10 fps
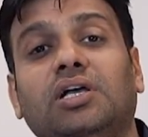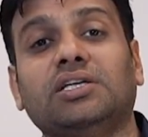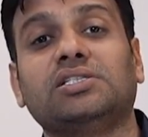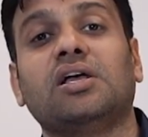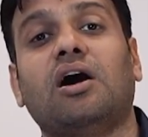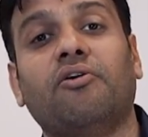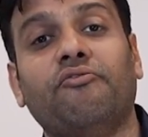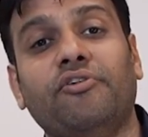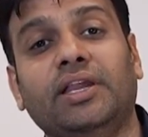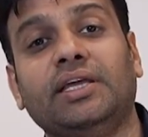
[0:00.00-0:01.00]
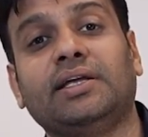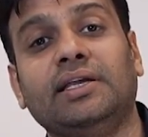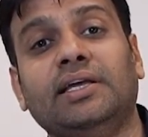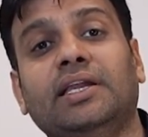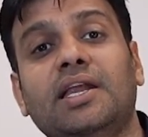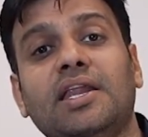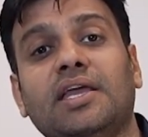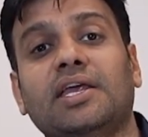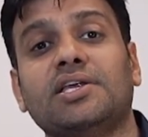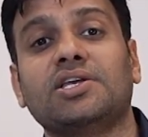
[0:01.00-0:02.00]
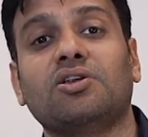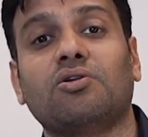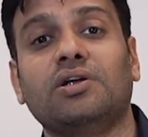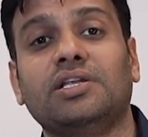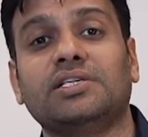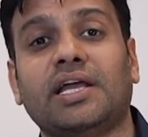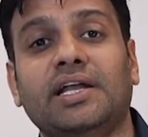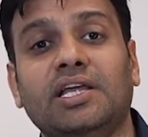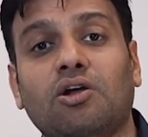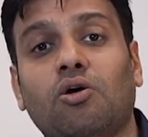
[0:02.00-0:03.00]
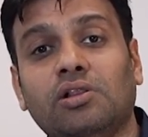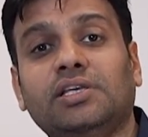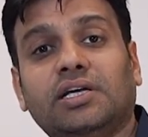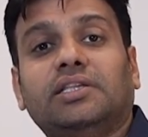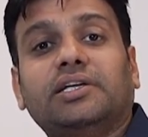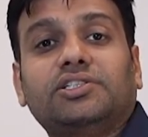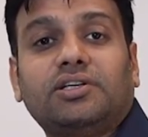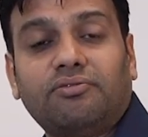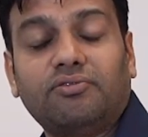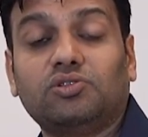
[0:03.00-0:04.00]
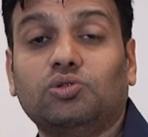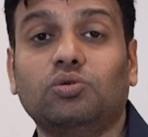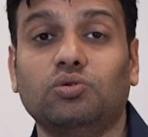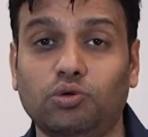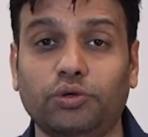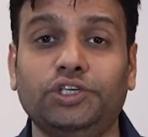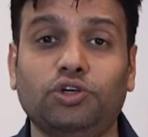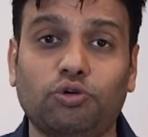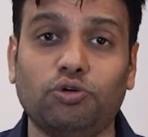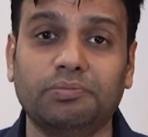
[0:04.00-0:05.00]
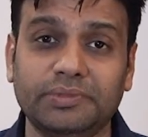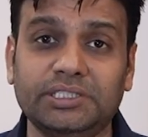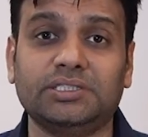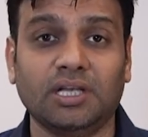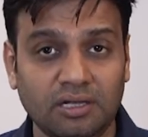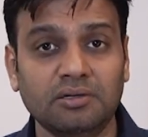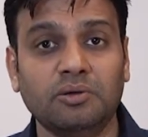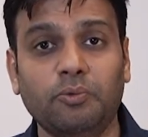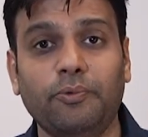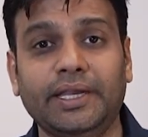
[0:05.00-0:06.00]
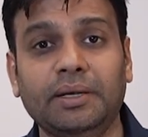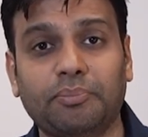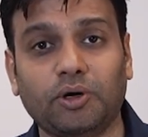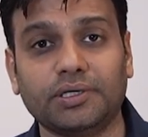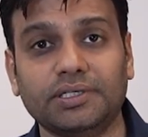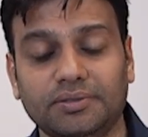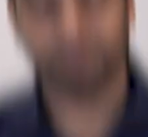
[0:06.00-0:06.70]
us a very clear indication on deciding all the other stuff. So knowing your room is very important.